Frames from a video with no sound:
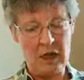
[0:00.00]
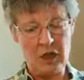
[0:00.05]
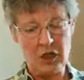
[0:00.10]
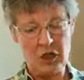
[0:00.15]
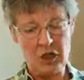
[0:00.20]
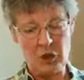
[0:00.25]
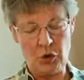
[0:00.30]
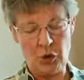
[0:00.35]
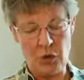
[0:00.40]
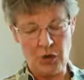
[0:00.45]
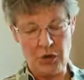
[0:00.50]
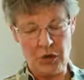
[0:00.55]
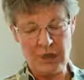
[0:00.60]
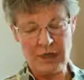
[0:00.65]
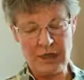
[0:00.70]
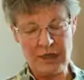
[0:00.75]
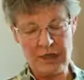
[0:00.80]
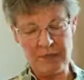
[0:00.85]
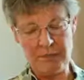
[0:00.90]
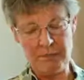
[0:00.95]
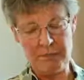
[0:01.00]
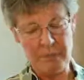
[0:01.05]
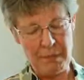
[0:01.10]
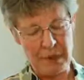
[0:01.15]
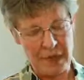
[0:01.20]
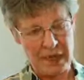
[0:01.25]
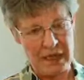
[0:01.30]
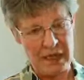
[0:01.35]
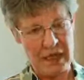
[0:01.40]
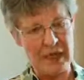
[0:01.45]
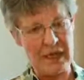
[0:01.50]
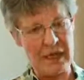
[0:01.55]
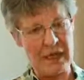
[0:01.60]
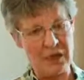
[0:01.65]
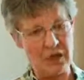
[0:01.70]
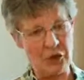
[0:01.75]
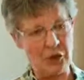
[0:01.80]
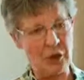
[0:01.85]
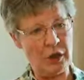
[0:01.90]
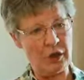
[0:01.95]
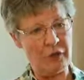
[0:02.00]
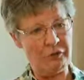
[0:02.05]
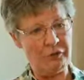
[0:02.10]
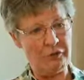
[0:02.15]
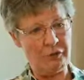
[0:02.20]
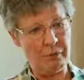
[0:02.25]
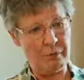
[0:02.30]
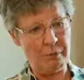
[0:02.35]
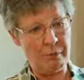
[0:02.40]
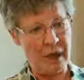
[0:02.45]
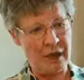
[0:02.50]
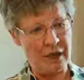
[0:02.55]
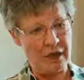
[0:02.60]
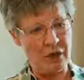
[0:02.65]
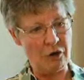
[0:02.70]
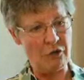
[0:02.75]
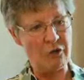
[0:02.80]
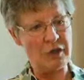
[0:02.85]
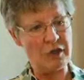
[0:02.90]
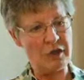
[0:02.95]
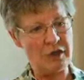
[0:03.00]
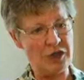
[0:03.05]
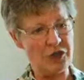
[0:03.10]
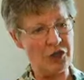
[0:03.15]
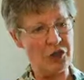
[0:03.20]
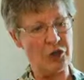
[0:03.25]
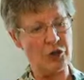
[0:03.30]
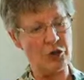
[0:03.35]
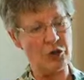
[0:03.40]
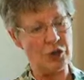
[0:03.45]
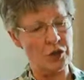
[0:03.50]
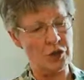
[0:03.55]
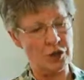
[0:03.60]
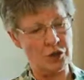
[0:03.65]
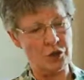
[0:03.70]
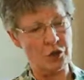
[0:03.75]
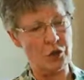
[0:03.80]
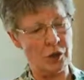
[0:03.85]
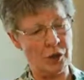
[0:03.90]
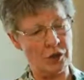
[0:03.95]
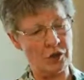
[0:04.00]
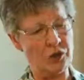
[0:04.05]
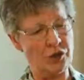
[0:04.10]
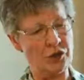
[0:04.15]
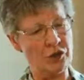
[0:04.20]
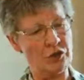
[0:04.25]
So this money is going for minority students who want to